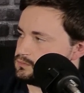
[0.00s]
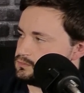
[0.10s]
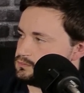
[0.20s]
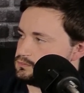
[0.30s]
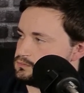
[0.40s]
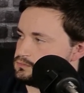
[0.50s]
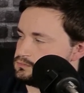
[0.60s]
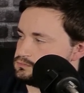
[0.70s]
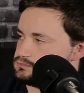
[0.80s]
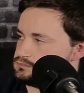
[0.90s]

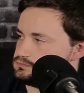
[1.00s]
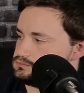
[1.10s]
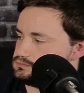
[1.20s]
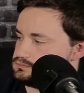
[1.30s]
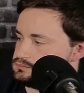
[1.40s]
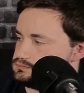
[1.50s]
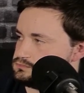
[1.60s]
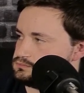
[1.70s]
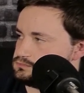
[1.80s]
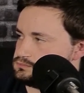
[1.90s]

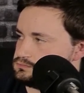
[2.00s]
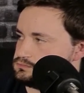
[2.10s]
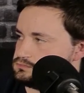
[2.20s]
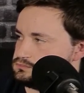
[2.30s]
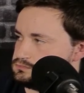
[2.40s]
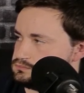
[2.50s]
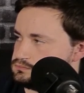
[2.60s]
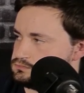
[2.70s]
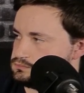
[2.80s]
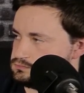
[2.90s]

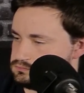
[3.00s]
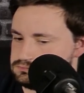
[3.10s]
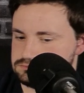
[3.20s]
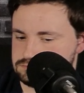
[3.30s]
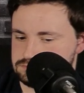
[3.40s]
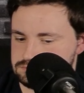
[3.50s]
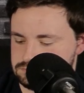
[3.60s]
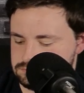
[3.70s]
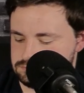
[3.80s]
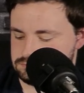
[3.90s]

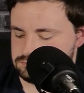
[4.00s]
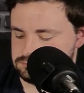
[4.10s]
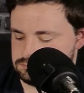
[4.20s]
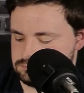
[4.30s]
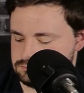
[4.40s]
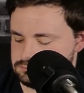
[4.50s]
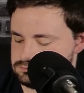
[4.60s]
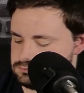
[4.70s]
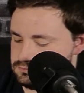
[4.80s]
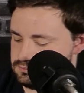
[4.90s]

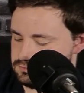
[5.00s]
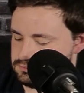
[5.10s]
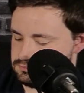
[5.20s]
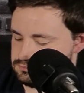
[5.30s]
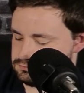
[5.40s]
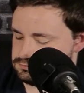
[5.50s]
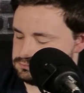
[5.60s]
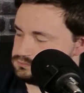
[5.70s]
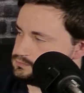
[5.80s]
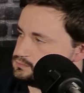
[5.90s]

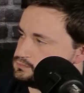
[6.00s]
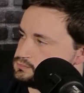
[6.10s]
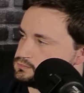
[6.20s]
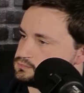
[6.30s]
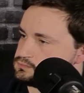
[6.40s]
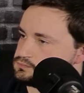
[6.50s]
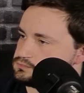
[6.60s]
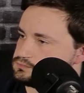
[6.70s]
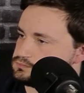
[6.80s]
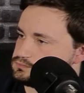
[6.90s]

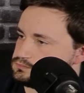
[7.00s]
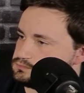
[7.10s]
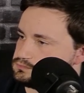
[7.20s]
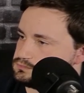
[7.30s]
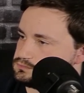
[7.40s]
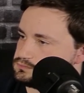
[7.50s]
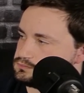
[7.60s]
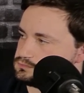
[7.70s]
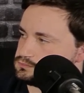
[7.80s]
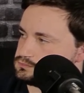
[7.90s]
The person shown says nothing.